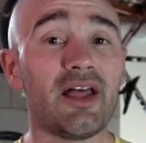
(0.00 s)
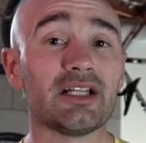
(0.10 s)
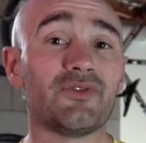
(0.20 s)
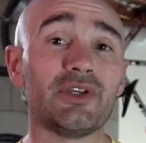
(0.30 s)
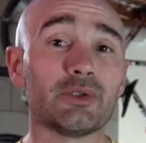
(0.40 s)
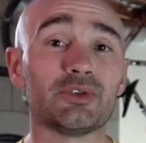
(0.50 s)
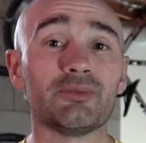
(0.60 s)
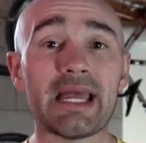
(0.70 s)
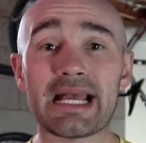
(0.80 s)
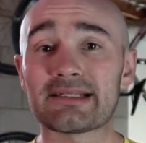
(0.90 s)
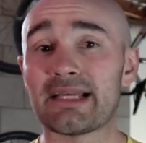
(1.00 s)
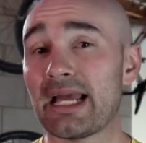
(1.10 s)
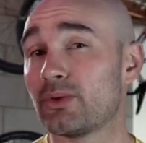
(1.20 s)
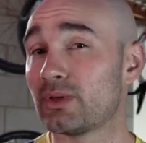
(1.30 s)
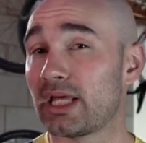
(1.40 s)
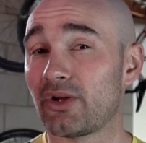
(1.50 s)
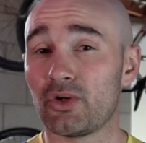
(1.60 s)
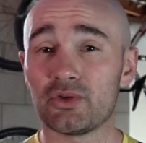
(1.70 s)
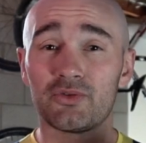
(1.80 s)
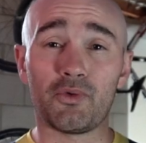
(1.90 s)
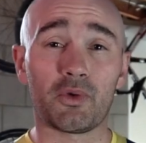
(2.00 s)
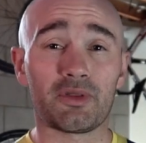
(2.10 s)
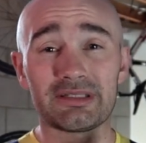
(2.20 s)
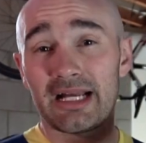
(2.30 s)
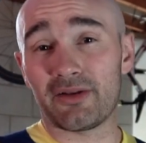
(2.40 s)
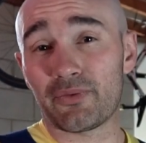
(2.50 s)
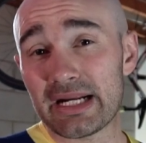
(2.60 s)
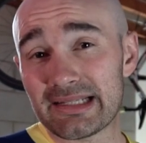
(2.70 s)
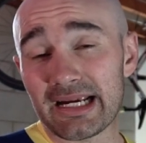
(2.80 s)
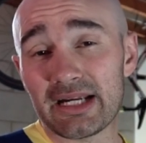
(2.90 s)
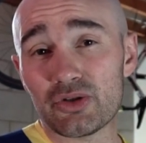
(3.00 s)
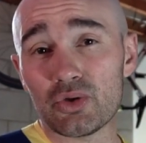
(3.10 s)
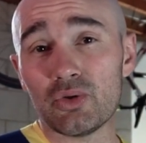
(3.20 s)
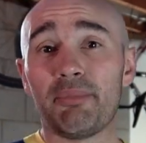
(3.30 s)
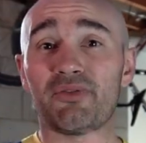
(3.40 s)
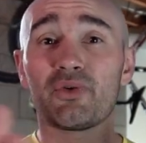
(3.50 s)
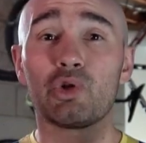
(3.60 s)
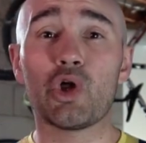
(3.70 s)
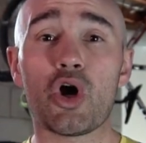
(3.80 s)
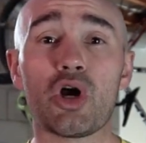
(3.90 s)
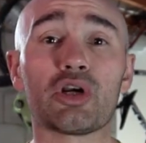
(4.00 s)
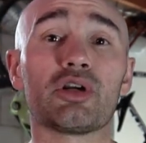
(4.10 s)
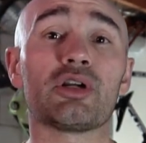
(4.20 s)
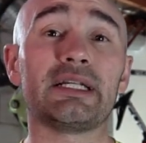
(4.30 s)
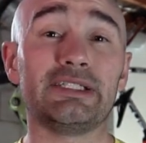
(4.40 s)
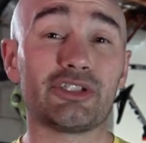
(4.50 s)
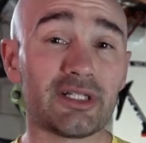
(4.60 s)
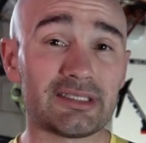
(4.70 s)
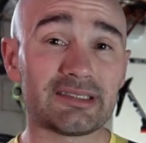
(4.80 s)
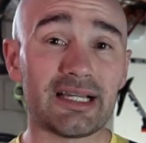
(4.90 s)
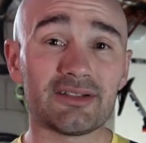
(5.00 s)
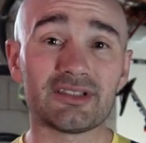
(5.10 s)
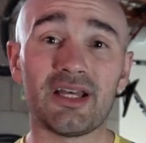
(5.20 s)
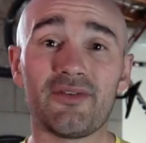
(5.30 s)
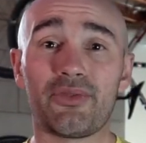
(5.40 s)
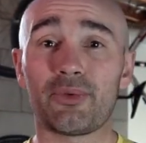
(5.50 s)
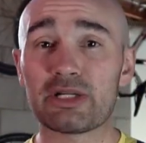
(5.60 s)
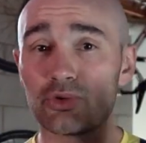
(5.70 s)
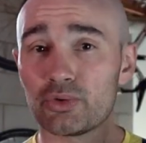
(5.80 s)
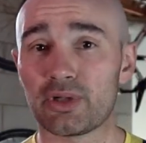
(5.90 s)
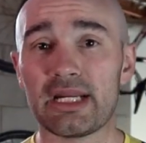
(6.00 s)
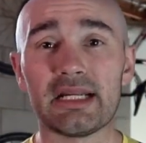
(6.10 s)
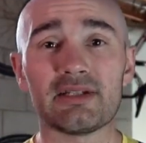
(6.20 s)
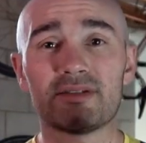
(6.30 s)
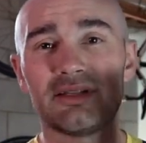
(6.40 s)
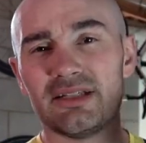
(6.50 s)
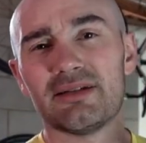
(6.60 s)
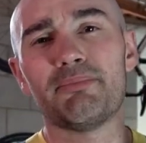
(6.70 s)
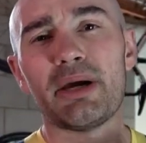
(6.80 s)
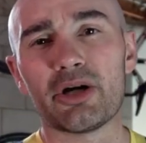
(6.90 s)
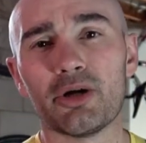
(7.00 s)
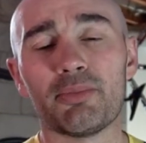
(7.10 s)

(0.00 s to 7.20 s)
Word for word: That's VO2 max. I do a lot of those for the style of racing I do, but for longer endurance style stuff, threshold training is, is a better